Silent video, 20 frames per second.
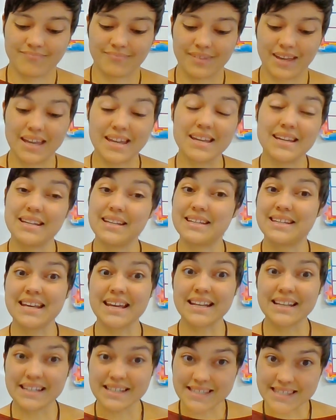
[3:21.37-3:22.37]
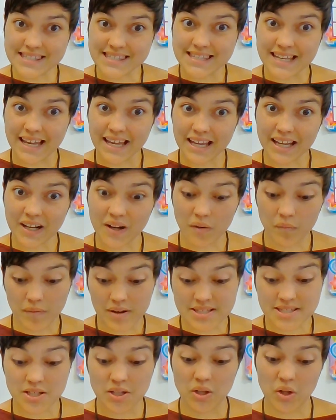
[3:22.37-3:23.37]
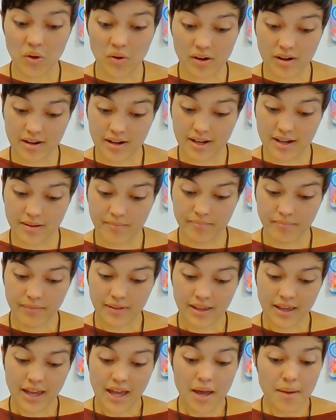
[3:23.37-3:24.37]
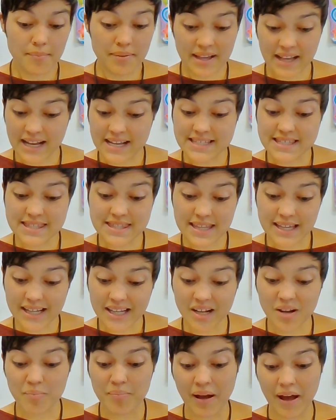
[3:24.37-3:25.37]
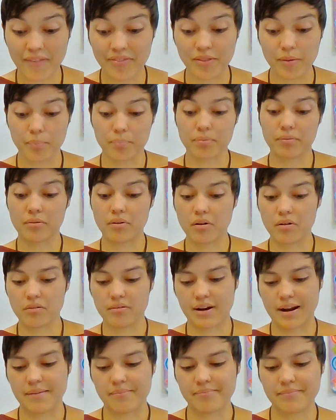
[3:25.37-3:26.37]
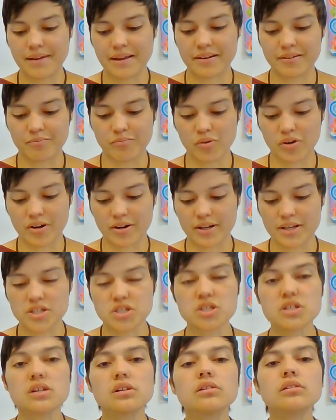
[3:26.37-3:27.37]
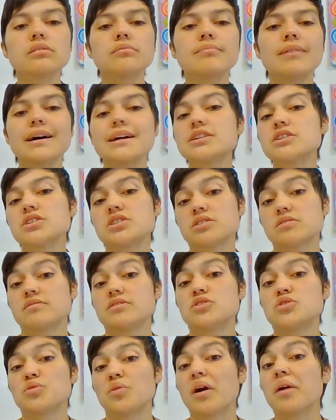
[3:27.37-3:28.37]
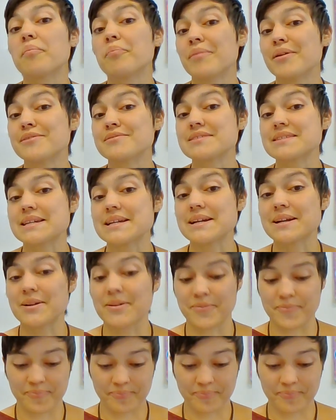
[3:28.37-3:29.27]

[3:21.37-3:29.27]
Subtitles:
He didn't sing, whistle, or hum because thinking about the program made him worry too much to enjoy music.